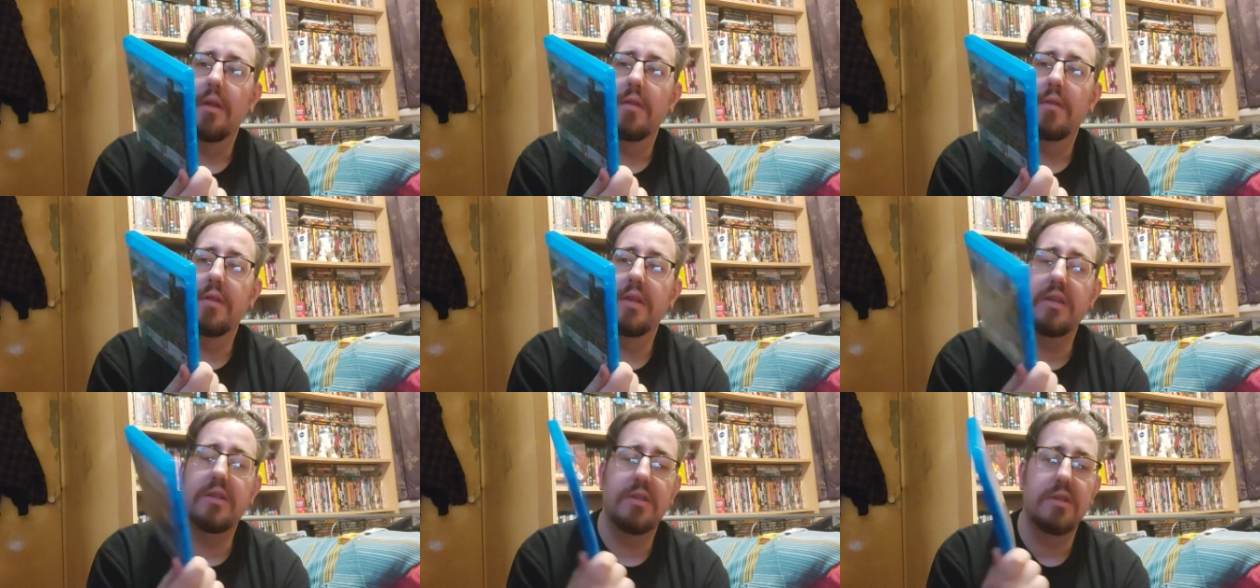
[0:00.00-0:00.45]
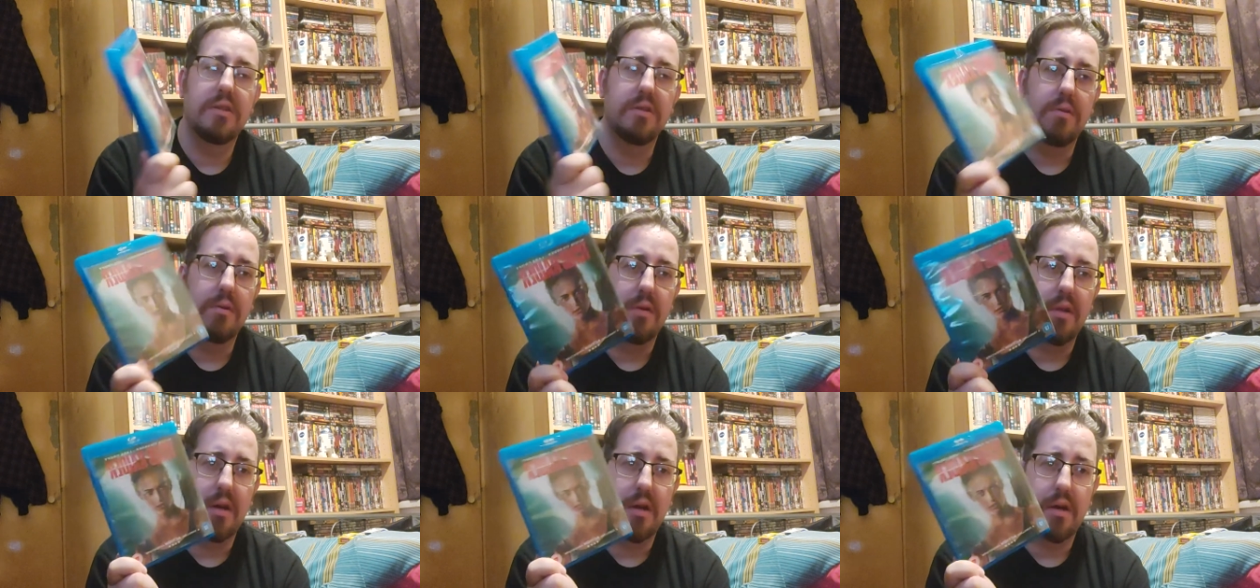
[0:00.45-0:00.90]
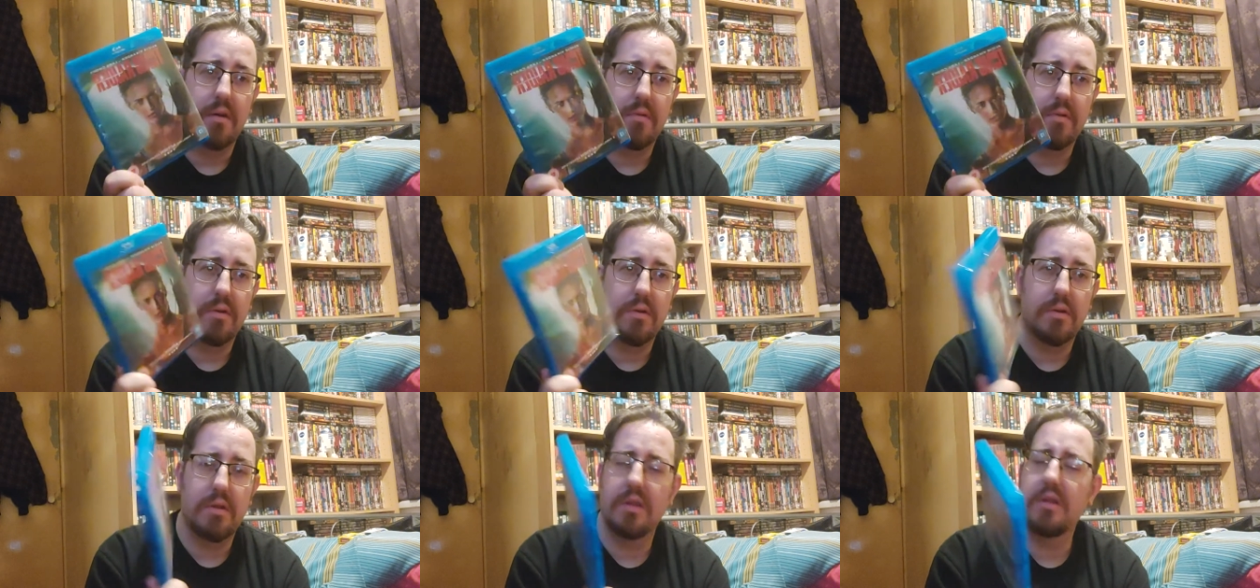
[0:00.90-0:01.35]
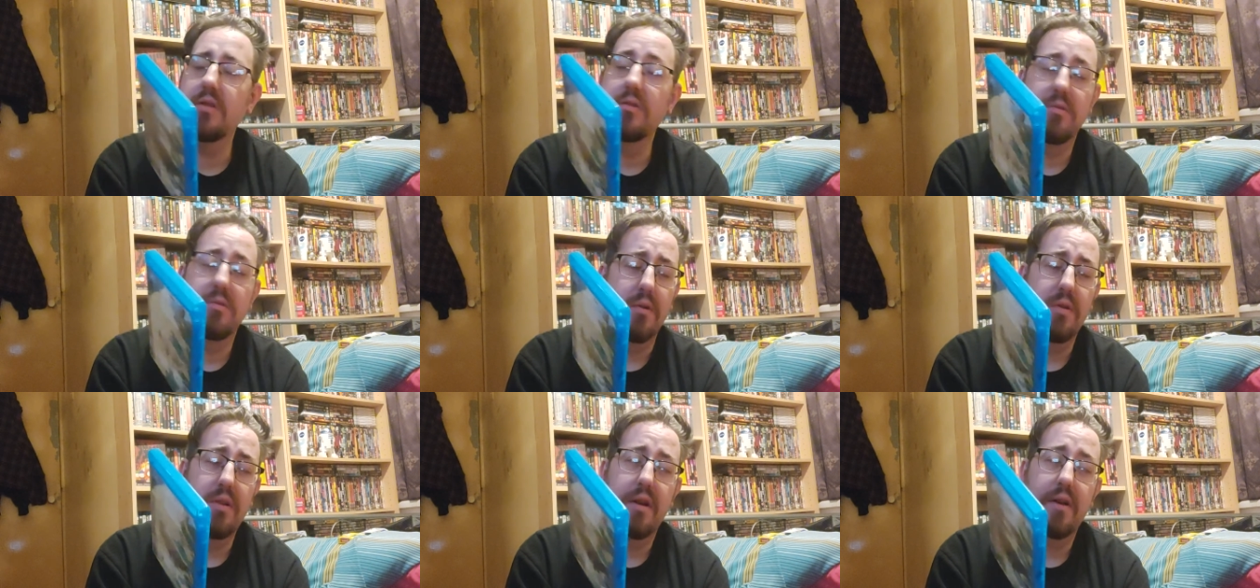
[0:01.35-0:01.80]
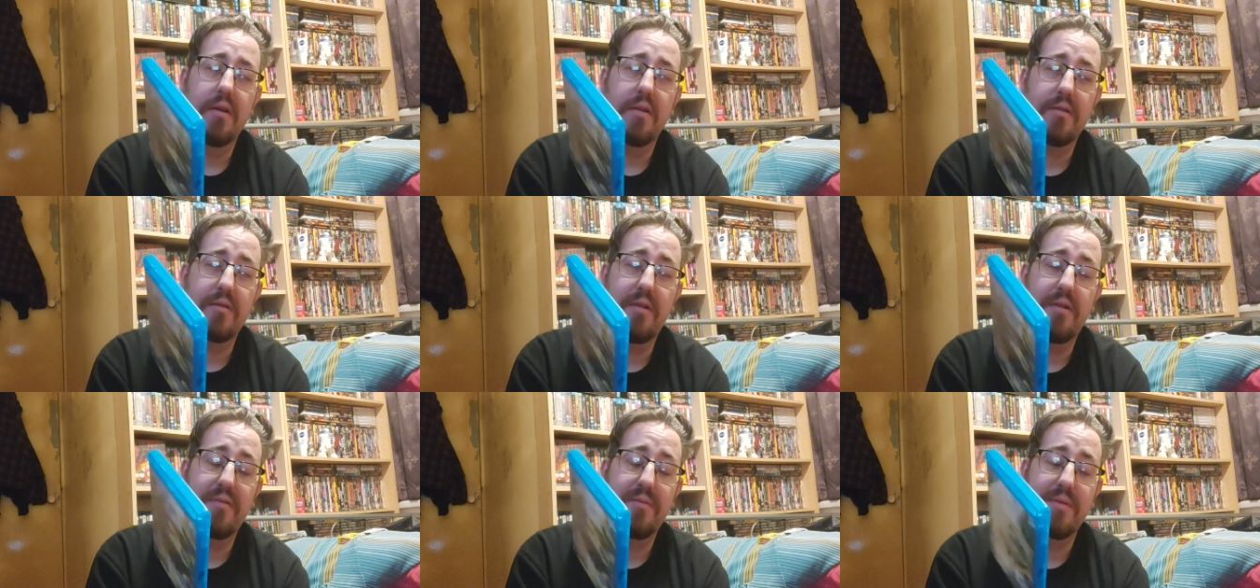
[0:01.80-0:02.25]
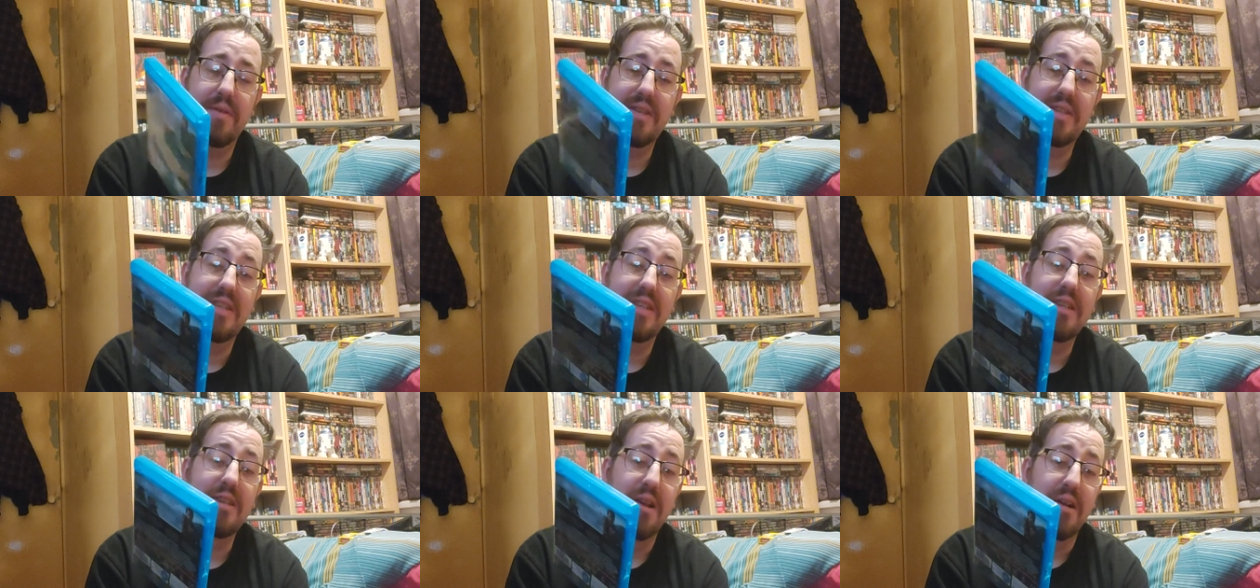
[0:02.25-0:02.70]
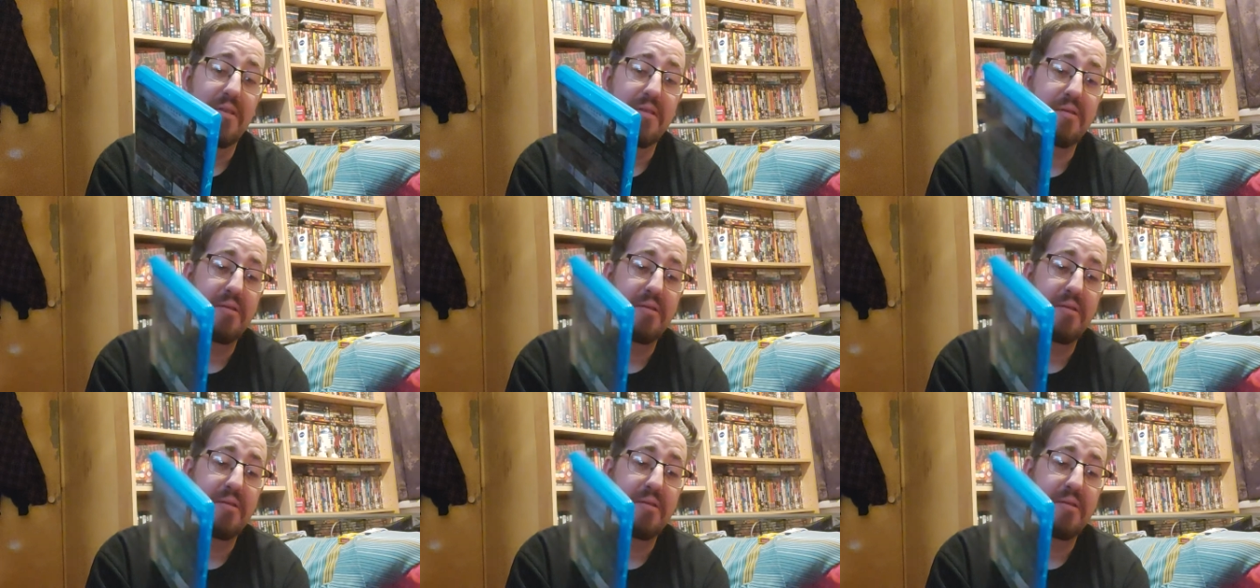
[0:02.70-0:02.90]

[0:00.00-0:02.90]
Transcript: This is not the Lara Croft, but this is Lara